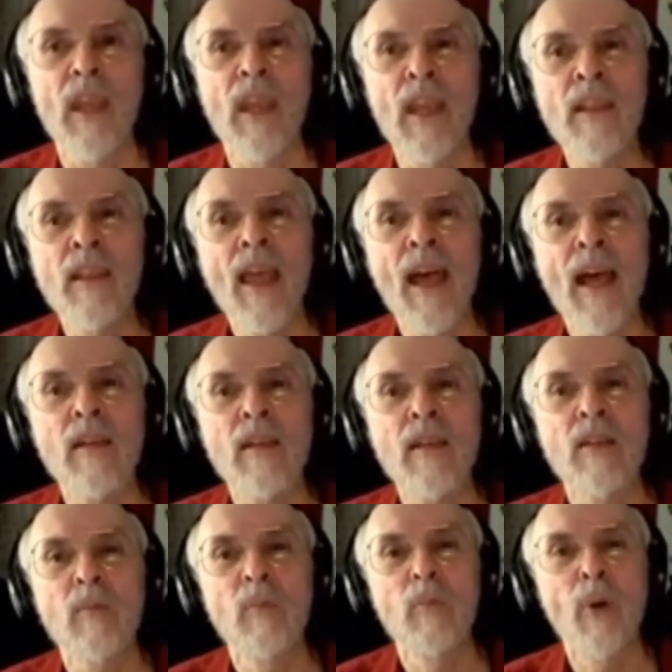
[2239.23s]
In
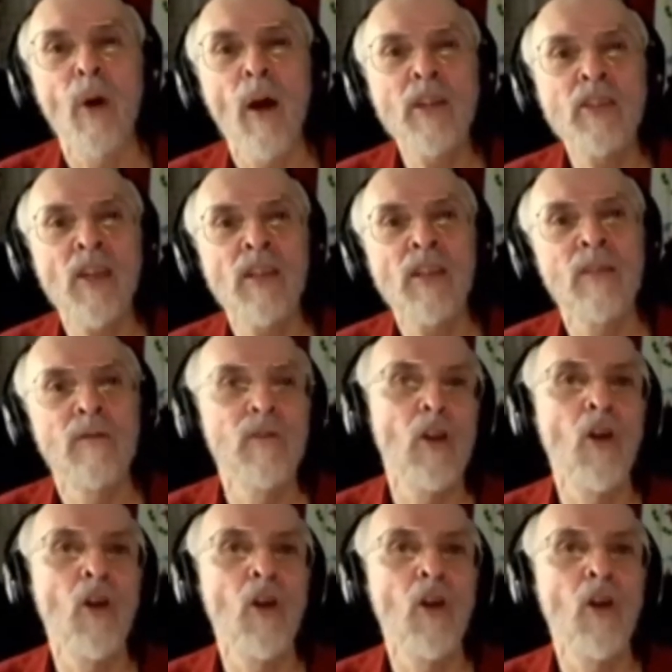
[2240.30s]
that process of